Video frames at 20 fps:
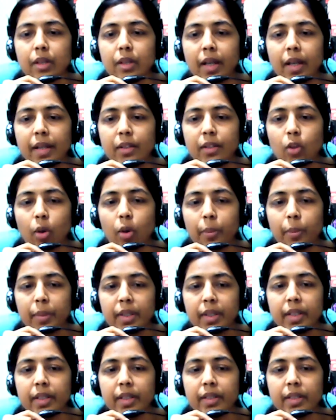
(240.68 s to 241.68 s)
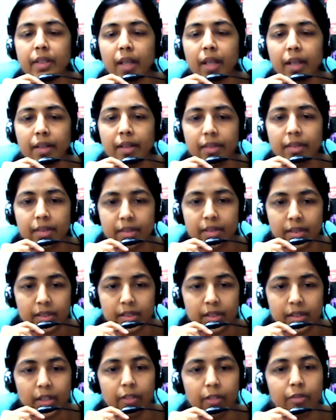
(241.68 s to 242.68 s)
and dominant and
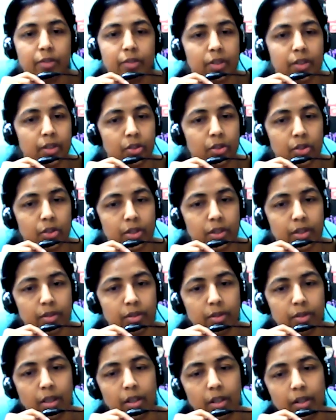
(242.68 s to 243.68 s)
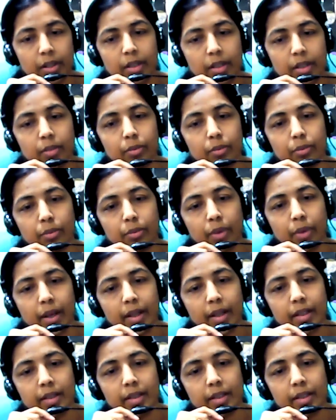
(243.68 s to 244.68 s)
recessive version in
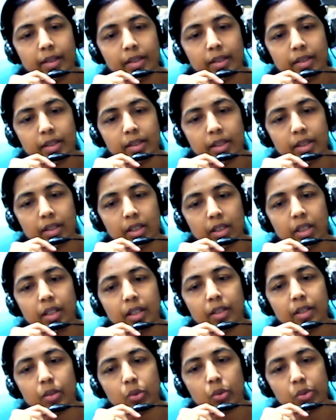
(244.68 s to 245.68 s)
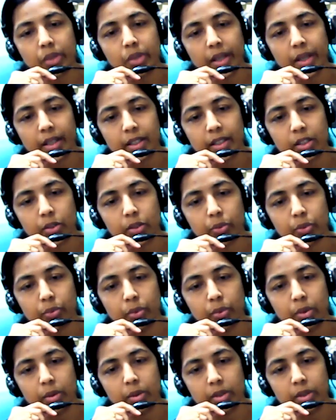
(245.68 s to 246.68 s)
while it is in the heterozygous
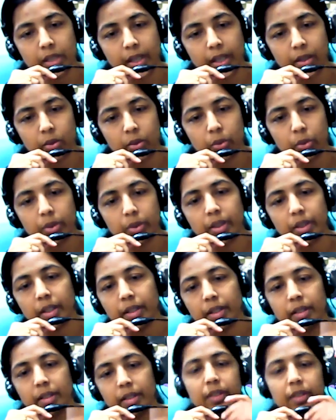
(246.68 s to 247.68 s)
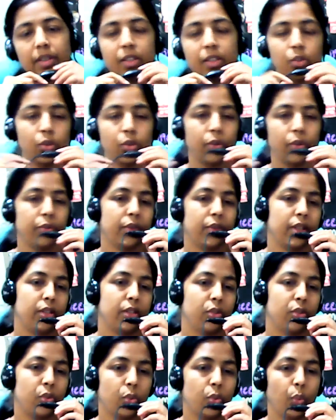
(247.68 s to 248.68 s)
zygote in a ratio of
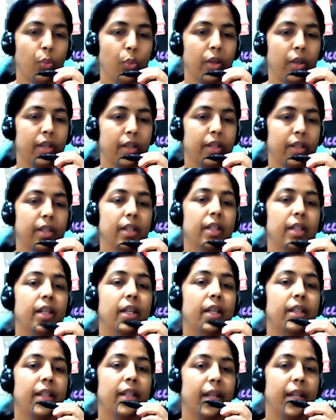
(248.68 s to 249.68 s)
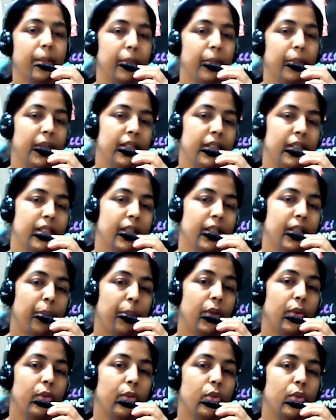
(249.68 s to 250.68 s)
3:1. That means the
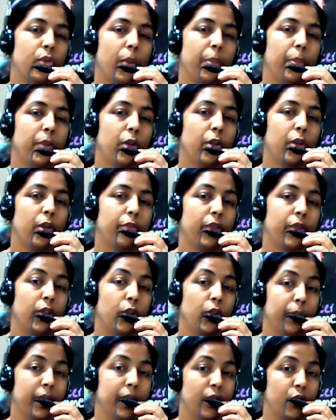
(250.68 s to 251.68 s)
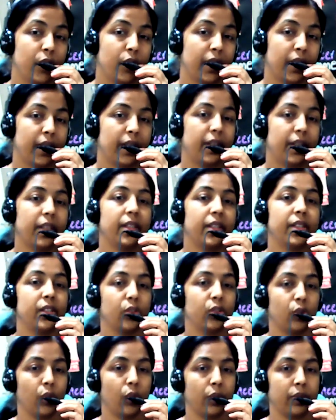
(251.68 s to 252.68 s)
pleiotropy of a human genetic
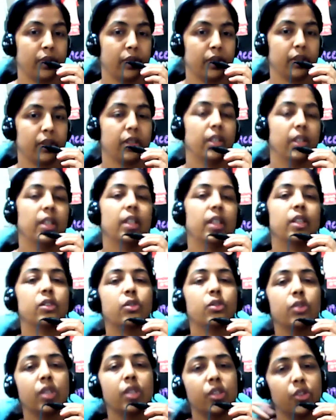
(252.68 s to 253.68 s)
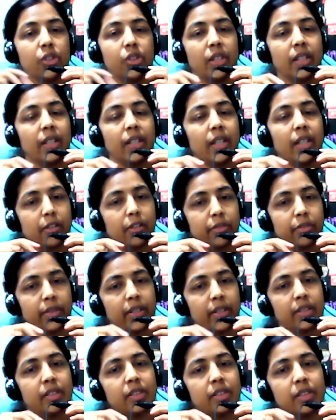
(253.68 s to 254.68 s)
disorder. So the gene
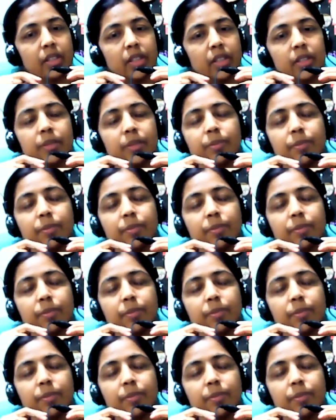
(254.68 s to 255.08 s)
affects the